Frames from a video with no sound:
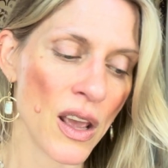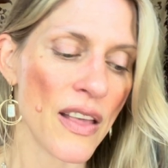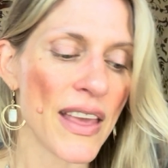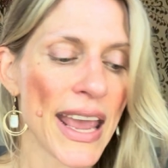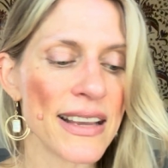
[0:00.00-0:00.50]

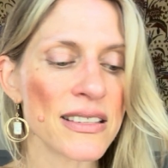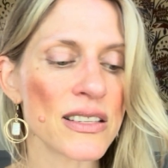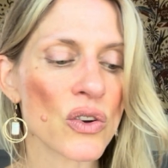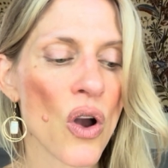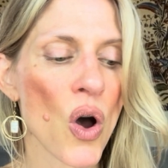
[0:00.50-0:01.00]
The aces
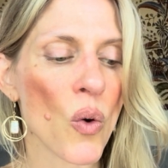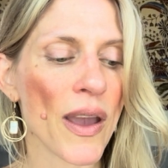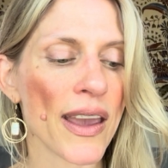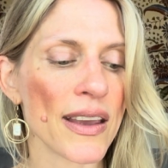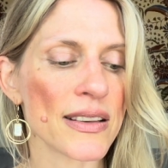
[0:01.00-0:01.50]
are
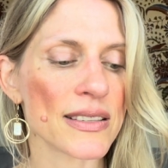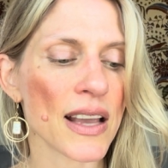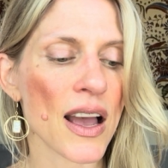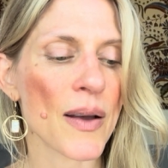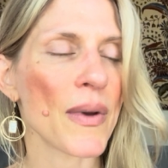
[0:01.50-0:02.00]
always,
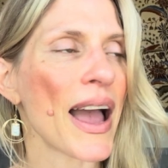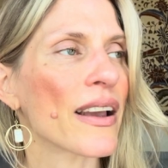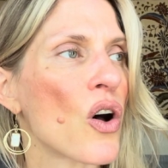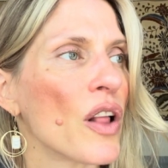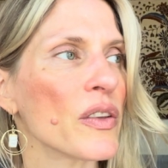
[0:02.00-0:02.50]
I
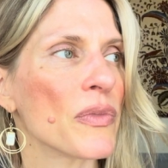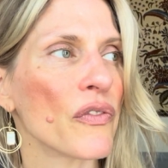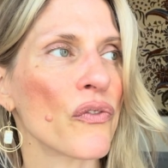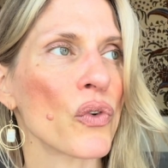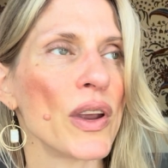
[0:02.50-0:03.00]
call them the
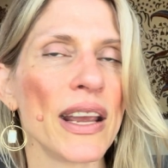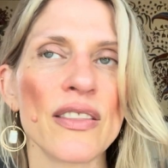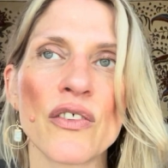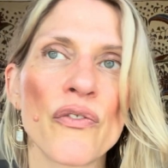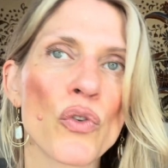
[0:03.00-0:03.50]

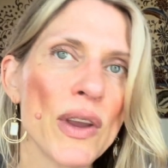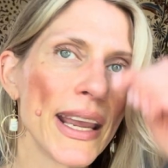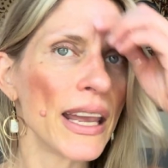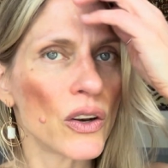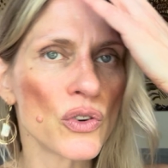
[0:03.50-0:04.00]
free
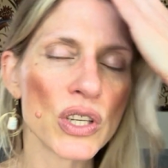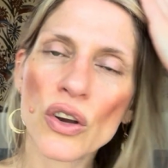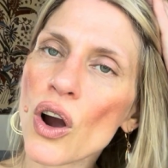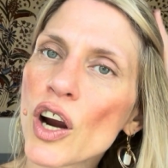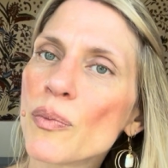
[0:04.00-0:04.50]
energy
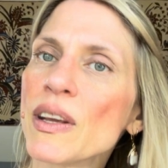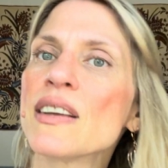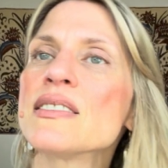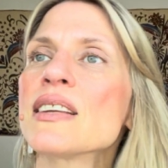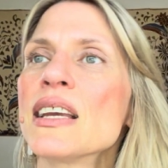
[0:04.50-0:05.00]
card,
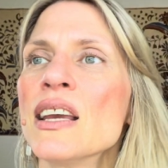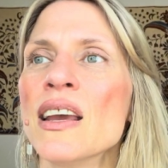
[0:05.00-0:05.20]
because like,